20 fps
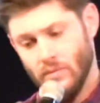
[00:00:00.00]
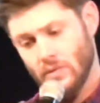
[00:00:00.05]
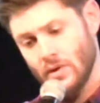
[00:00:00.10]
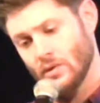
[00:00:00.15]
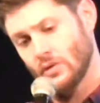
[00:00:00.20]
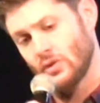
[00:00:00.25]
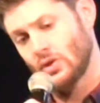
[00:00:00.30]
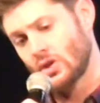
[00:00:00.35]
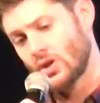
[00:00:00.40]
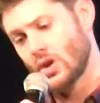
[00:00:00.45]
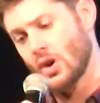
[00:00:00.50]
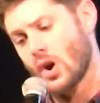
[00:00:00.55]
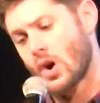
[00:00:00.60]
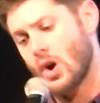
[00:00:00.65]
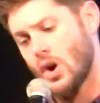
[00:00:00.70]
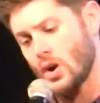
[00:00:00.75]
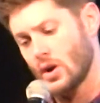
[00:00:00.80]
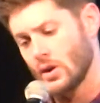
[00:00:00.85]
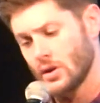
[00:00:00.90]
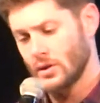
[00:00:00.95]
you know,
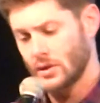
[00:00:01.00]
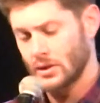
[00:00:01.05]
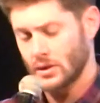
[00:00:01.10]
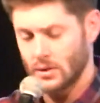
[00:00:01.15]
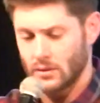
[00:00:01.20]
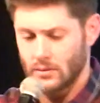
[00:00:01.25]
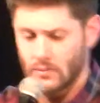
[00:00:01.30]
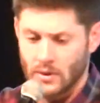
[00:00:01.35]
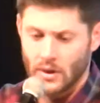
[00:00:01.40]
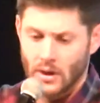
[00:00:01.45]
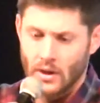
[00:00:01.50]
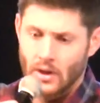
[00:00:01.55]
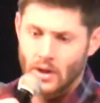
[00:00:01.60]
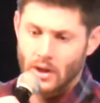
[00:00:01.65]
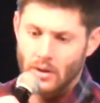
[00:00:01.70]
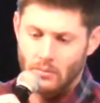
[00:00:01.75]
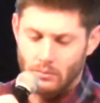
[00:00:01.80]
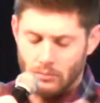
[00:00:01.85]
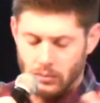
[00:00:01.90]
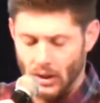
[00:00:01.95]
scars and
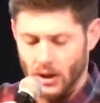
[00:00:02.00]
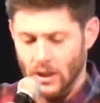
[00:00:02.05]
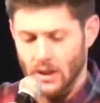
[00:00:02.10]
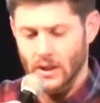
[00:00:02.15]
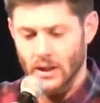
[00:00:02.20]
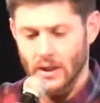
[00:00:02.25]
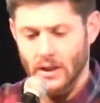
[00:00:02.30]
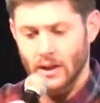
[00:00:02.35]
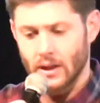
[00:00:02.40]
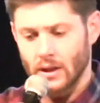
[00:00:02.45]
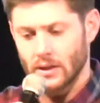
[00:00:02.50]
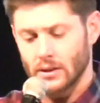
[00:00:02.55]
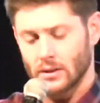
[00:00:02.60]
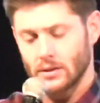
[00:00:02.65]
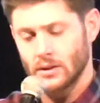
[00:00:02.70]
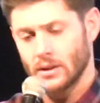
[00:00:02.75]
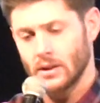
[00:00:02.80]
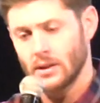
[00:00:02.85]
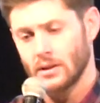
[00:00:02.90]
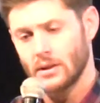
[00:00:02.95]
blood
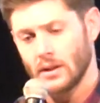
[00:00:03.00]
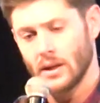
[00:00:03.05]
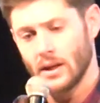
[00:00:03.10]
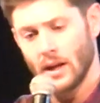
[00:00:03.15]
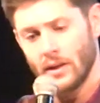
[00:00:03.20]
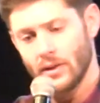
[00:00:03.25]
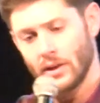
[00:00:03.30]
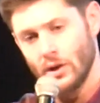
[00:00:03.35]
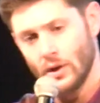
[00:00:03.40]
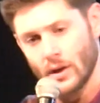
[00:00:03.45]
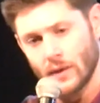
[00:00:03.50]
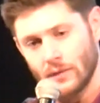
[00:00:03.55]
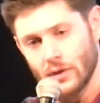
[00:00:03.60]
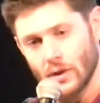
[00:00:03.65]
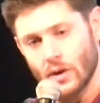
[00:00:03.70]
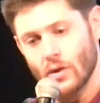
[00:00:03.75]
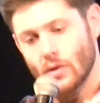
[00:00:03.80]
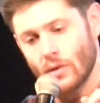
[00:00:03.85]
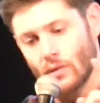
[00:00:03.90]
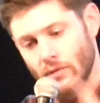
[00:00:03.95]
and then you have to
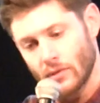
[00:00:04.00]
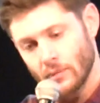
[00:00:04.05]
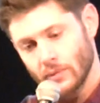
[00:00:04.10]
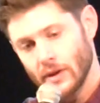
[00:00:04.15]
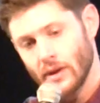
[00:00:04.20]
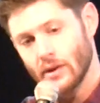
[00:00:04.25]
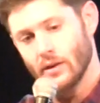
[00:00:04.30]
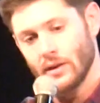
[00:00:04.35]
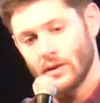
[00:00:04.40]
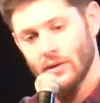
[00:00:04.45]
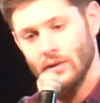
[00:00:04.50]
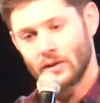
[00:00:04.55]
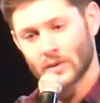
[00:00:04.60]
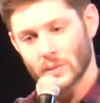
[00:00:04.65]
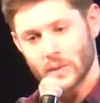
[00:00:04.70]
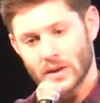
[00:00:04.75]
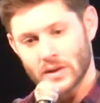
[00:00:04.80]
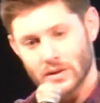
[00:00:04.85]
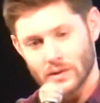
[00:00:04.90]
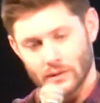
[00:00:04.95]
go from there into the
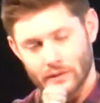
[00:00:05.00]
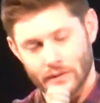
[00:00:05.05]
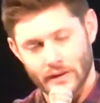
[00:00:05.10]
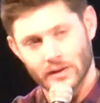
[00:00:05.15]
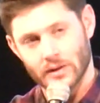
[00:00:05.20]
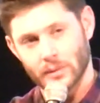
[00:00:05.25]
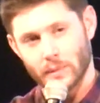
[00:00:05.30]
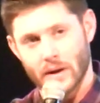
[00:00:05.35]
special effects